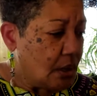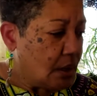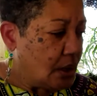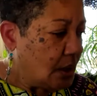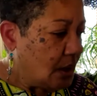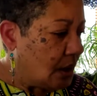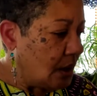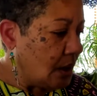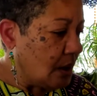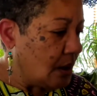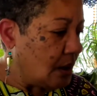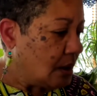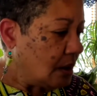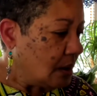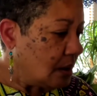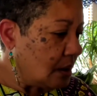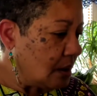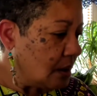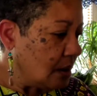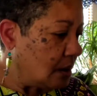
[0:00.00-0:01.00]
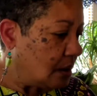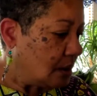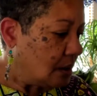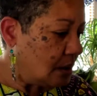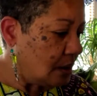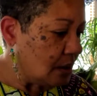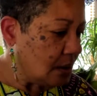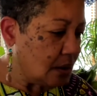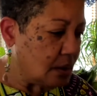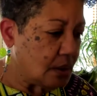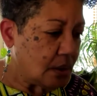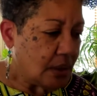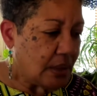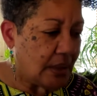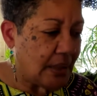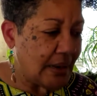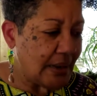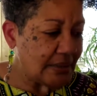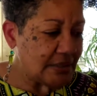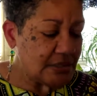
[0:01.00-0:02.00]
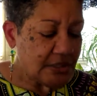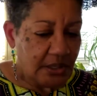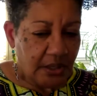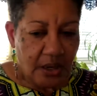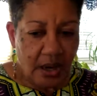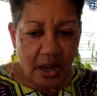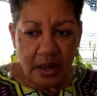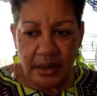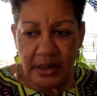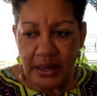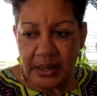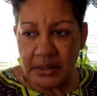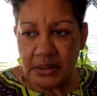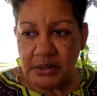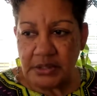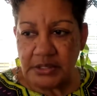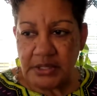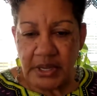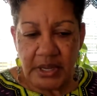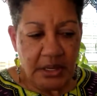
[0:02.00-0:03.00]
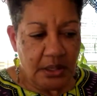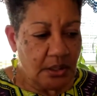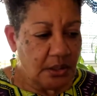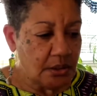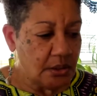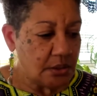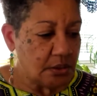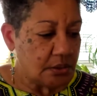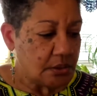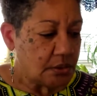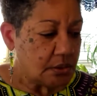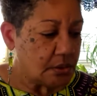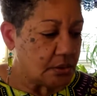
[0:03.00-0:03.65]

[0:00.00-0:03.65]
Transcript: And I said all that to say this.